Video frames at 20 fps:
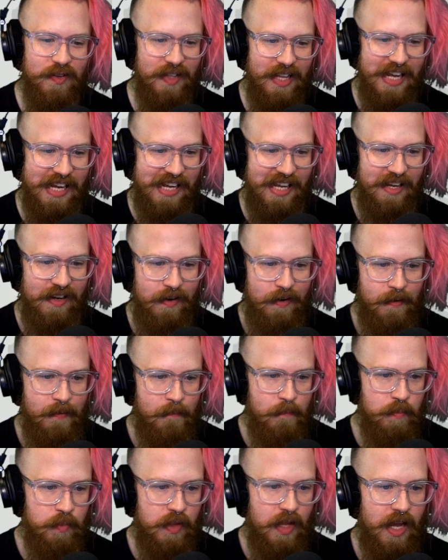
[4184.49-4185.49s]
Like,
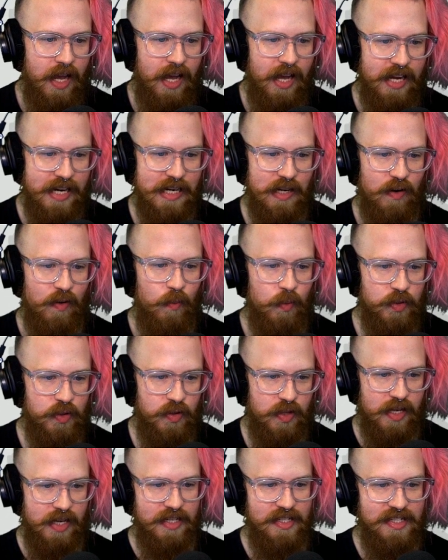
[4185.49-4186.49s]
Here, we'll do
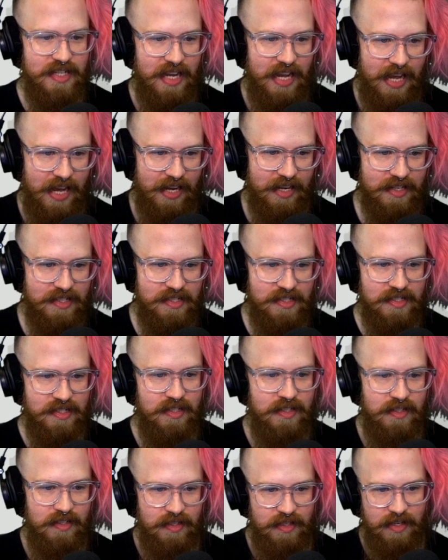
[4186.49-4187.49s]
this. X
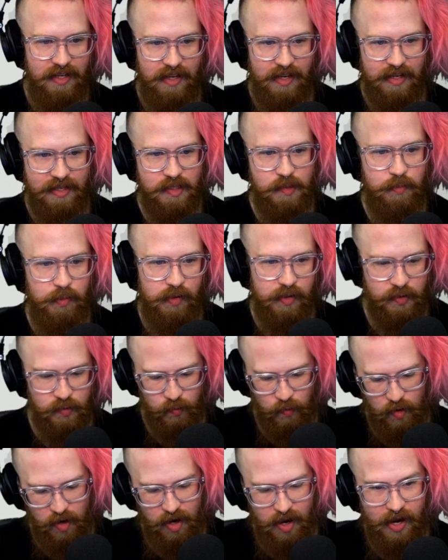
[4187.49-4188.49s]
plus
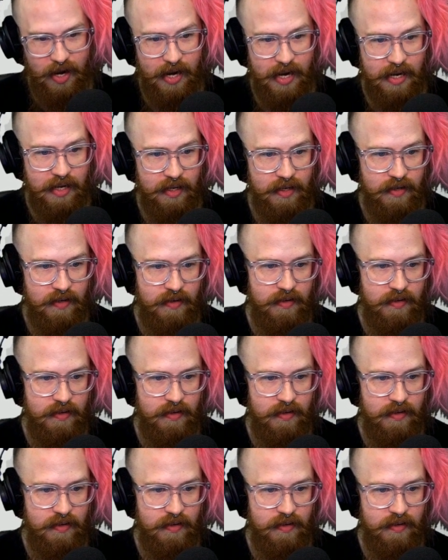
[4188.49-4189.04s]
Y,